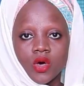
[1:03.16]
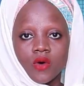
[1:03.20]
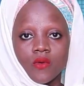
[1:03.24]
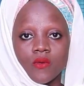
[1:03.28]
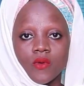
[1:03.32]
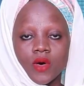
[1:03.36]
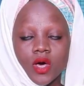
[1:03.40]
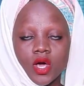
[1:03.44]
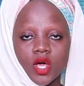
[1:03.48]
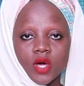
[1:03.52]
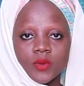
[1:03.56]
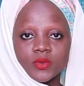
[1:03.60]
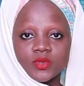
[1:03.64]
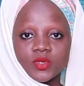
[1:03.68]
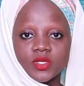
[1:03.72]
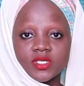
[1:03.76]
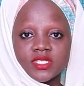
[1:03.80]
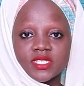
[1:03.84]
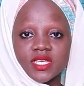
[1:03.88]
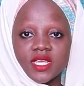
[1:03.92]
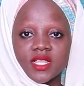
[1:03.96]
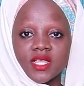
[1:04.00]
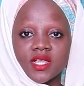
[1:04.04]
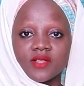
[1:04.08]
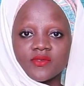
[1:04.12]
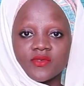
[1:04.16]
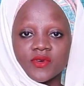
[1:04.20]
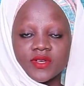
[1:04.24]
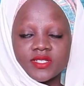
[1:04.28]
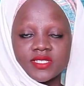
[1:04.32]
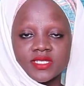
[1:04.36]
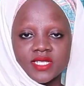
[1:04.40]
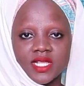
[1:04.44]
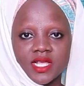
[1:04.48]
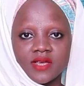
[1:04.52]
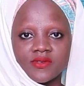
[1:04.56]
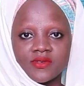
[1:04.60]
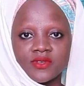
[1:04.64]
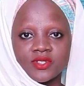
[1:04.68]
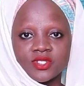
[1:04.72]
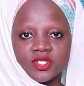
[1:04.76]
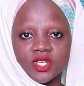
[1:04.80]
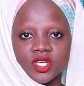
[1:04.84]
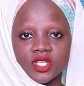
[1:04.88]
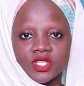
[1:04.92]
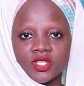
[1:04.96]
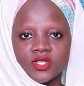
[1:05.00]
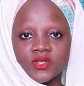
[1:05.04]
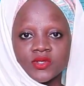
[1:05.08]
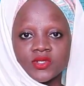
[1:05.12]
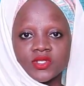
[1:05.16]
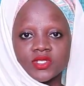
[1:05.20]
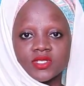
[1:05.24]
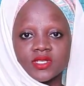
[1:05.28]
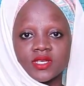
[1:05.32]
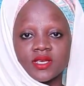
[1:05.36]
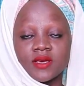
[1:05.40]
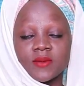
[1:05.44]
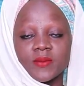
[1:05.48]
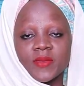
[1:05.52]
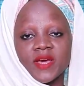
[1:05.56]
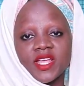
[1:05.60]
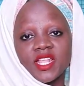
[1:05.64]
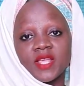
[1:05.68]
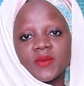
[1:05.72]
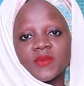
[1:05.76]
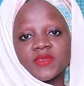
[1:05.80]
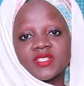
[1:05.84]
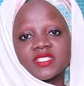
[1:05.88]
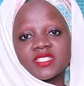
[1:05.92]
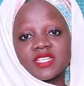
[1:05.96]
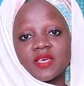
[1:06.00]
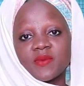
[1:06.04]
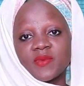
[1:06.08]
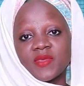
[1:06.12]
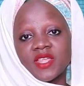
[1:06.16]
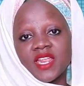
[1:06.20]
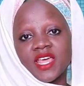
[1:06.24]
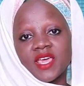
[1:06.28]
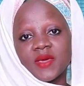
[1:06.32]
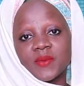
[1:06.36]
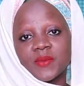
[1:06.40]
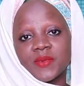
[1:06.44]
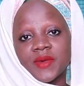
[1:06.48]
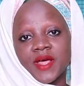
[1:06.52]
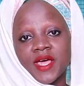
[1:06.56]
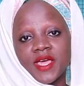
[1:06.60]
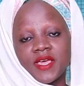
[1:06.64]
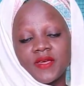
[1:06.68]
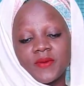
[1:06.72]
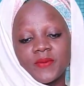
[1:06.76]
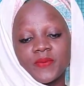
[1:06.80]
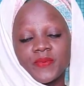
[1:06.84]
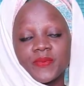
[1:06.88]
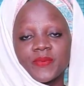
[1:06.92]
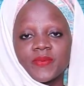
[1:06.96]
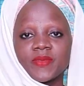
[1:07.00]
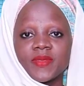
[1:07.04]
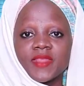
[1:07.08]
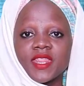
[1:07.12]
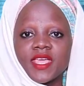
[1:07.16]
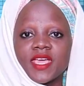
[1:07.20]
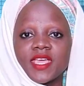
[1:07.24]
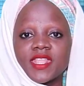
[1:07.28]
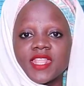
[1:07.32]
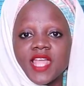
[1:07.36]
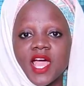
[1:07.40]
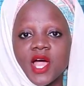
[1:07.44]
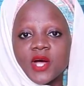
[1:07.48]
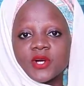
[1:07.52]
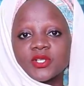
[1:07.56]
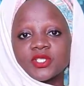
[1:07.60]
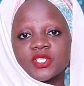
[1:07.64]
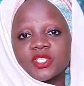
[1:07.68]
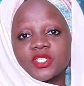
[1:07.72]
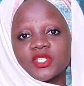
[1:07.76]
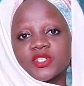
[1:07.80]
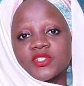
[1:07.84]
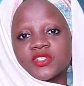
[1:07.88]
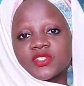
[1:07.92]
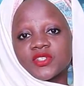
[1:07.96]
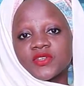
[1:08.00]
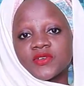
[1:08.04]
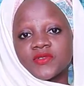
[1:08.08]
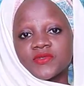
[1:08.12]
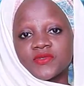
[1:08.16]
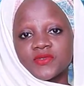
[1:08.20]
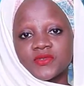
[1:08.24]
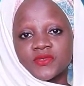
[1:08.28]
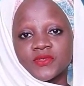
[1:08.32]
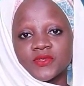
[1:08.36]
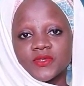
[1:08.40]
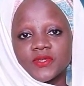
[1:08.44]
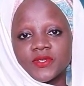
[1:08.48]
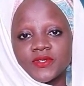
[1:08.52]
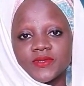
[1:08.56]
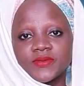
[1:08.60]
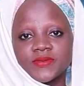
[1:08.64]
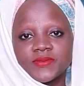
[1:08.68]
Welcome to Standard Voice Television News. My name is Samira Ibrahim. Now the news in full.